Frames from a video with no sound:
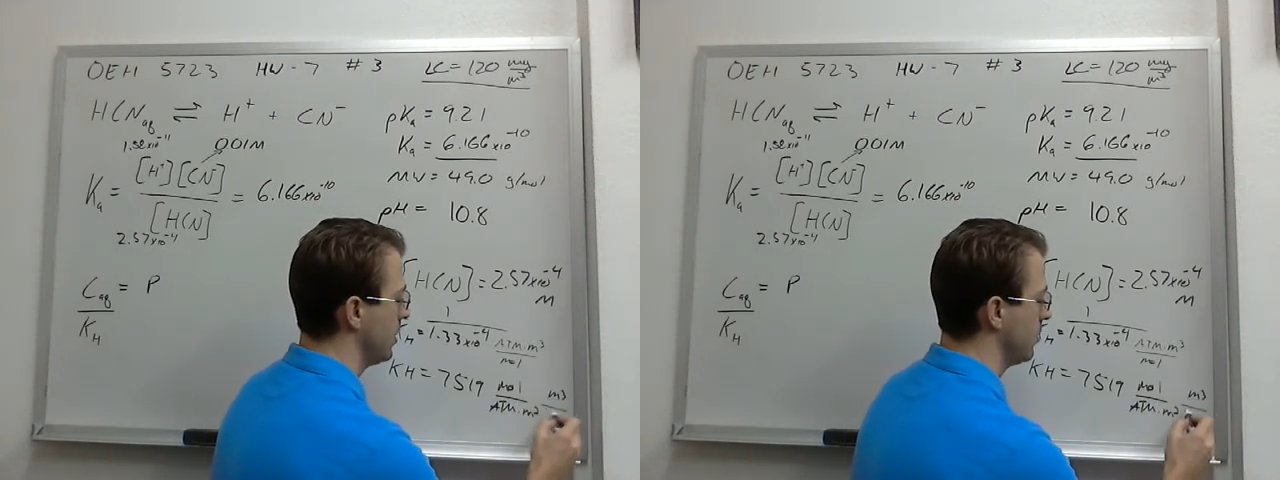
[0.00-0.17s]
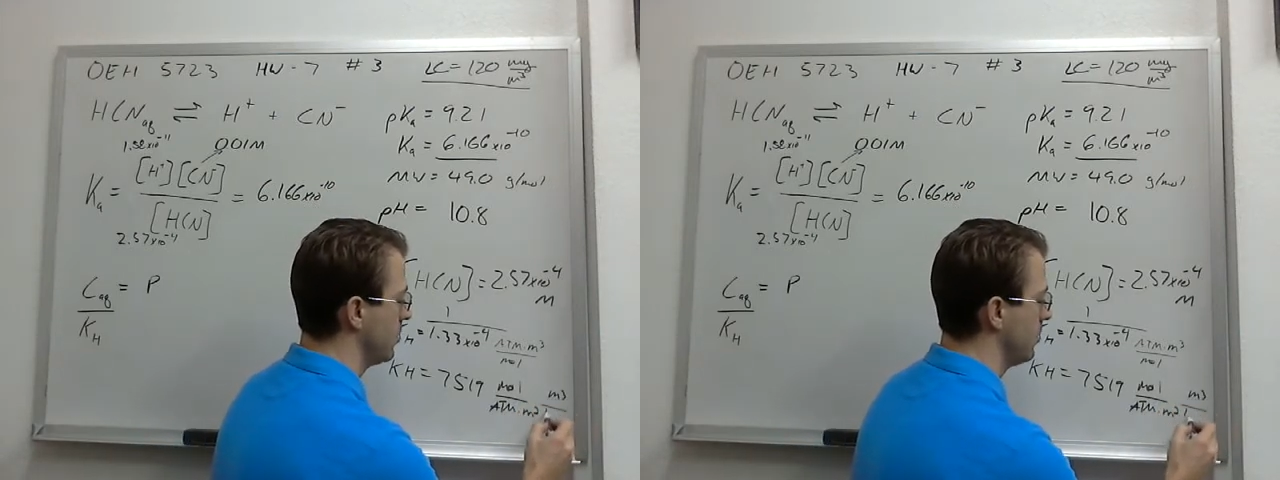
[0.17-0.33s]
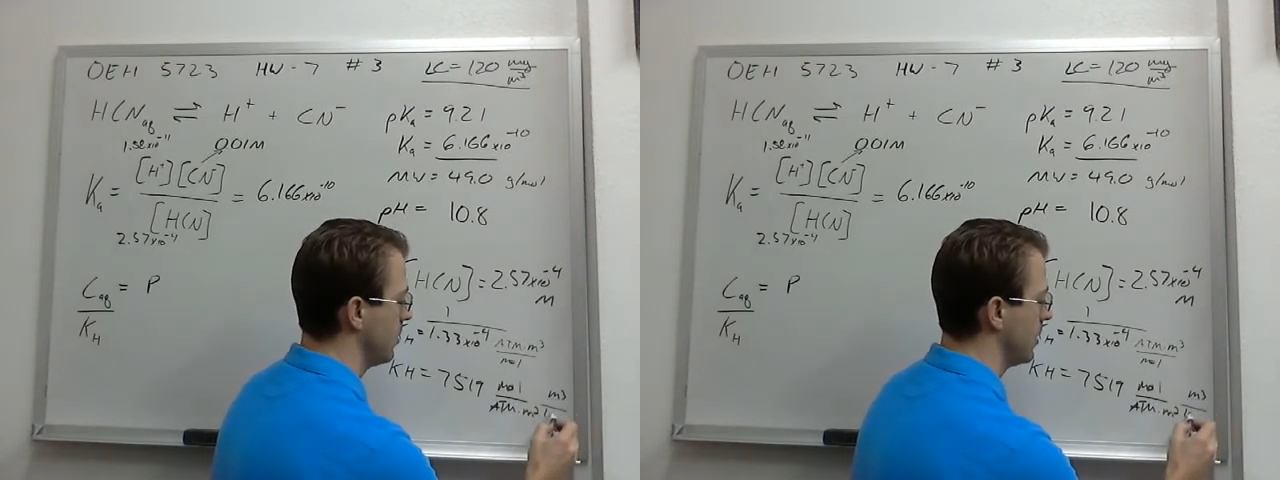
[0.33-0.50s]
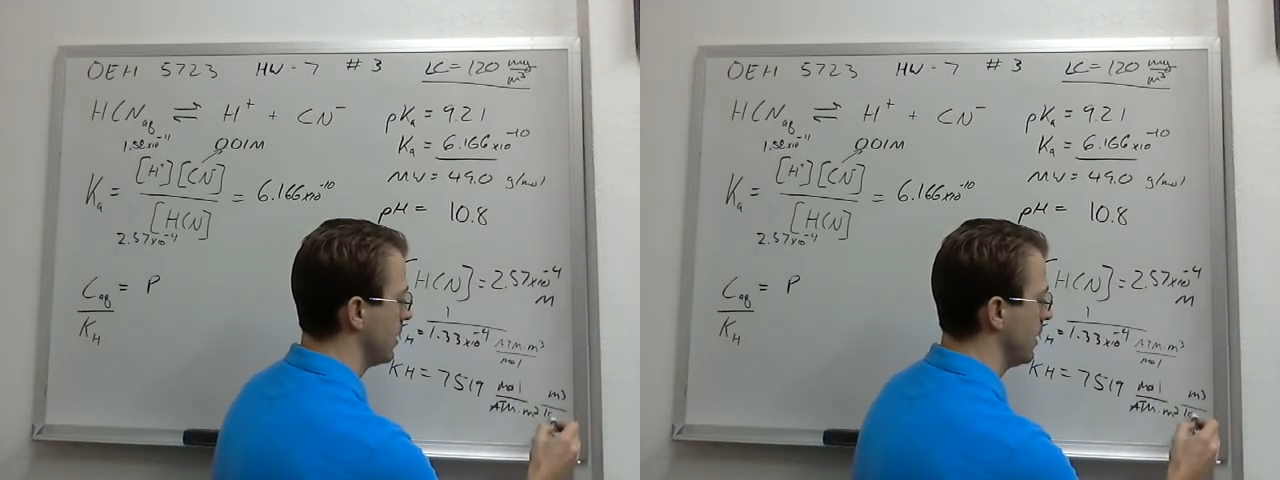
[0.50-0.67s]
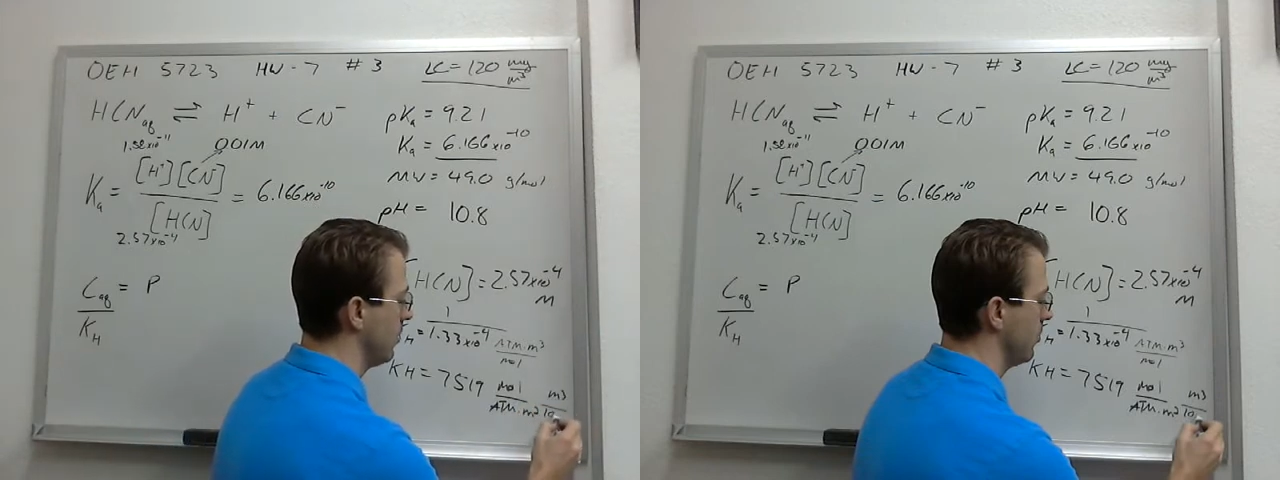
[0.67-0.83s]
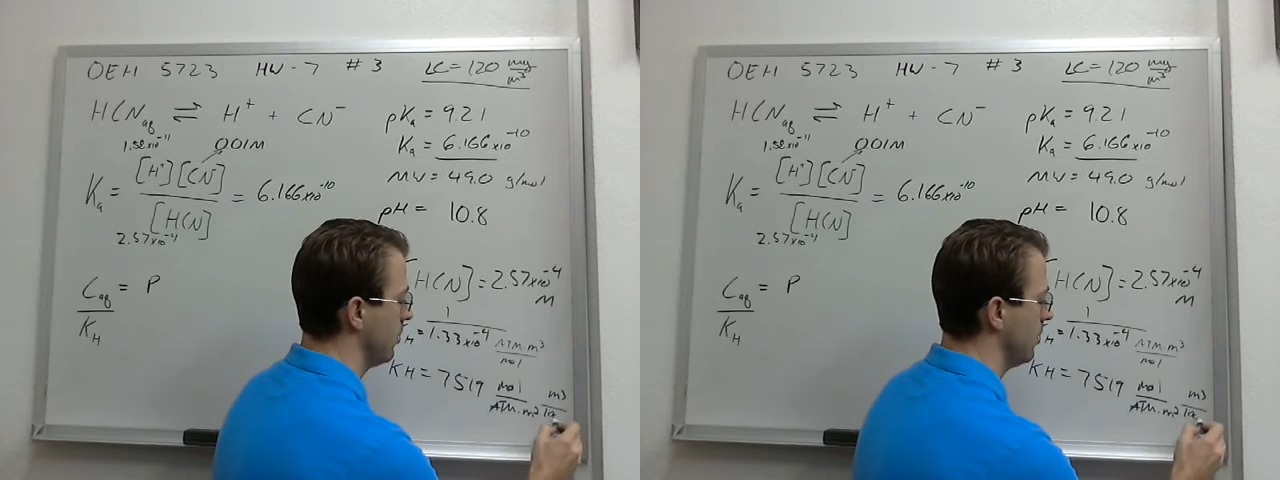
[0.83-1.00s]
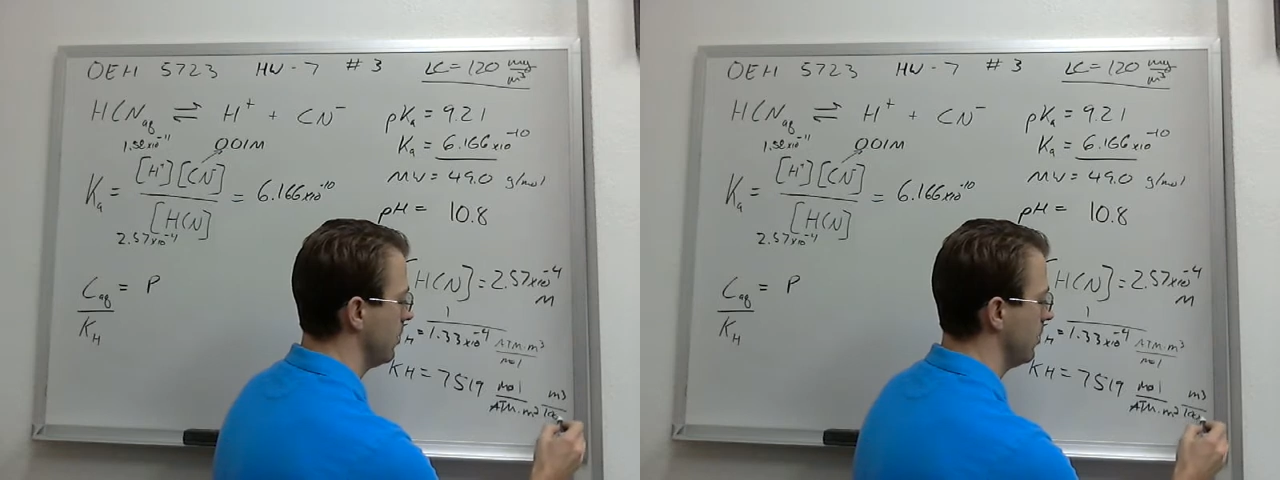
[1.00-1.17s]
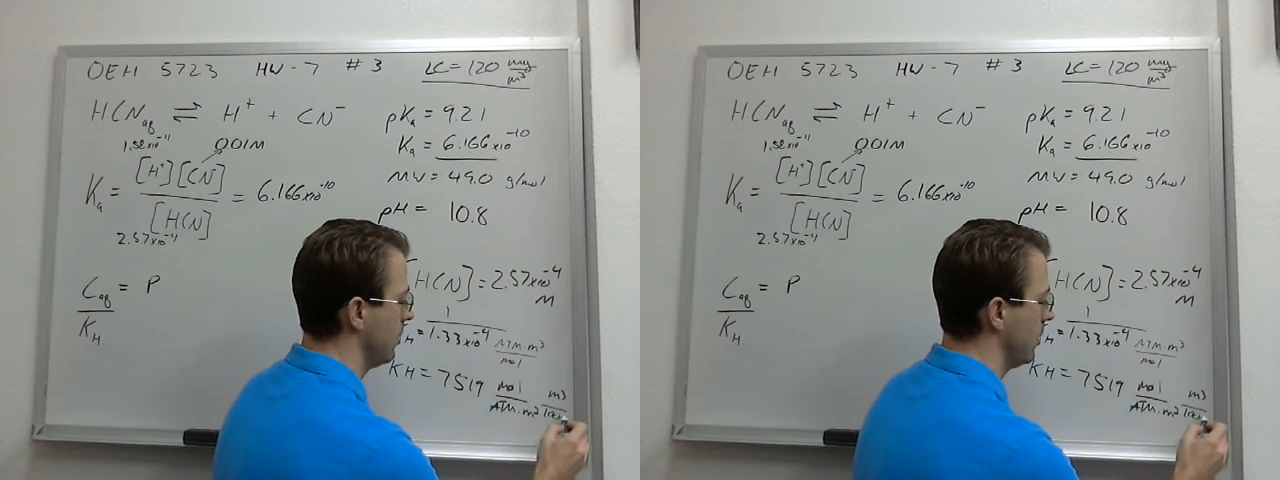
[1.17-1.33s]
equal to 1,000